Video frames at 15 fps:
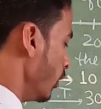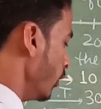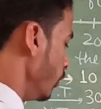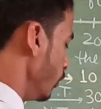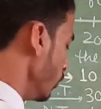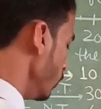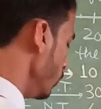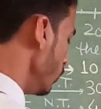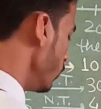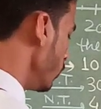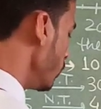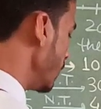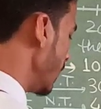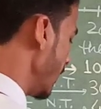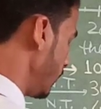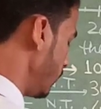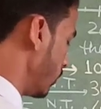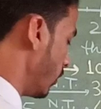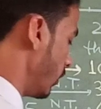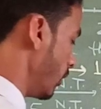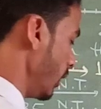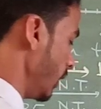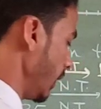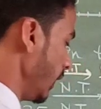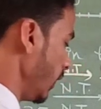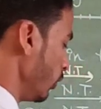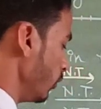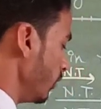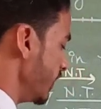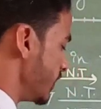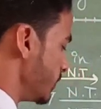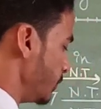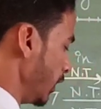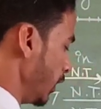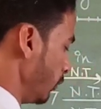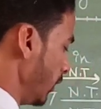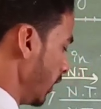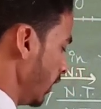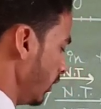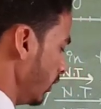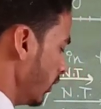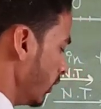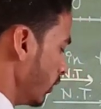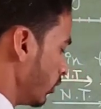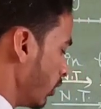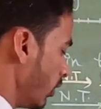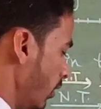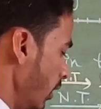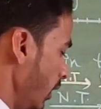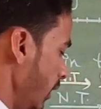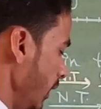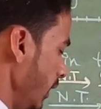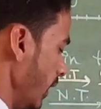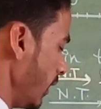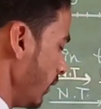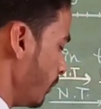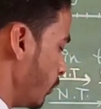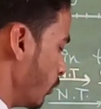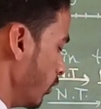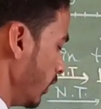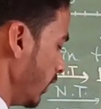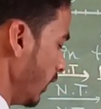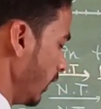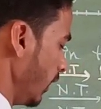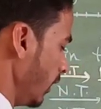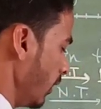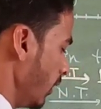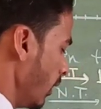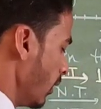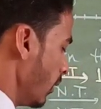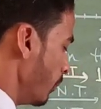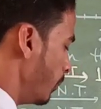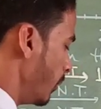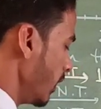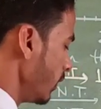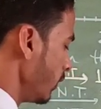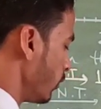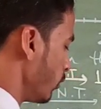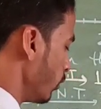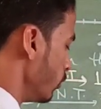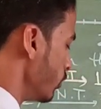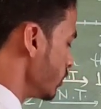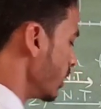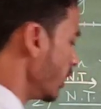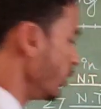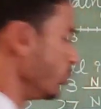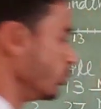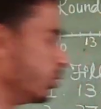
You know that 32 is between 30 and 40 but closer to